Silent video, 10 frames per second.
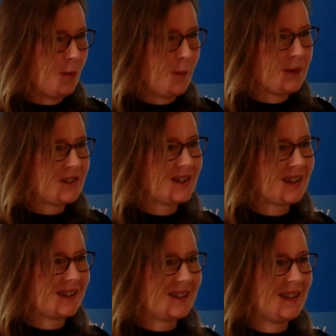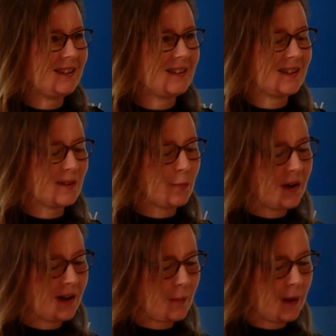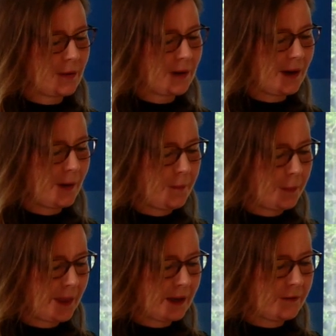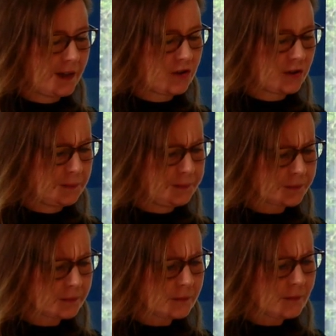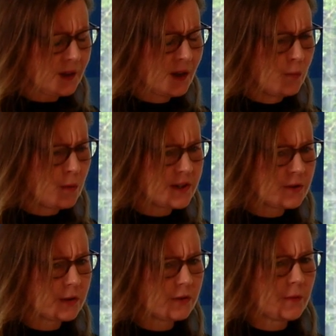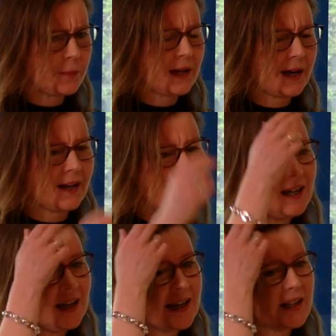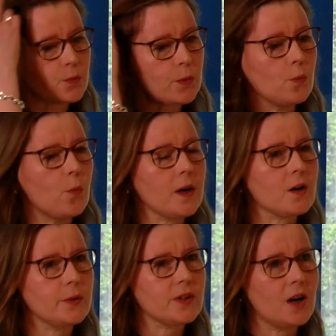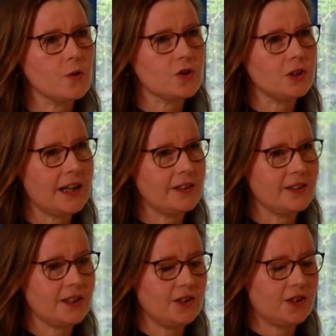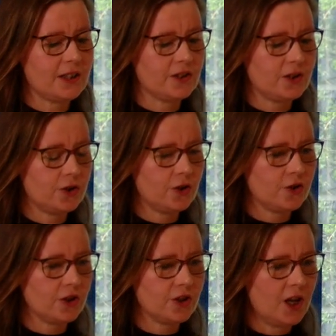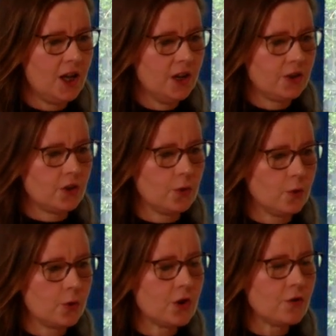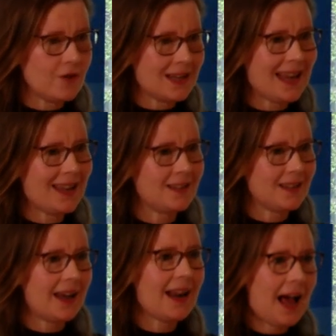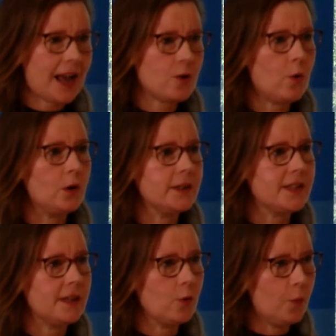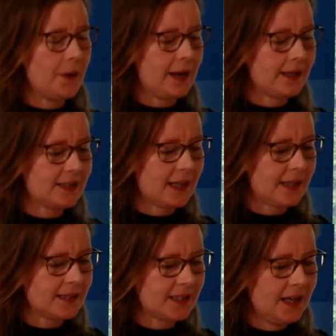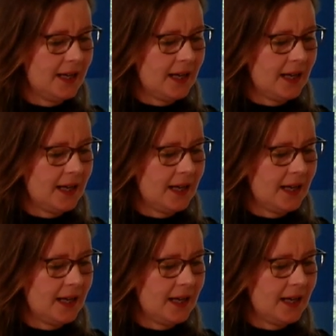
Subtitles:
what Beatrice had to say to us this morning about innovation. And what we do at Europeana is we work with cultural heritage institutions to create that high quality open access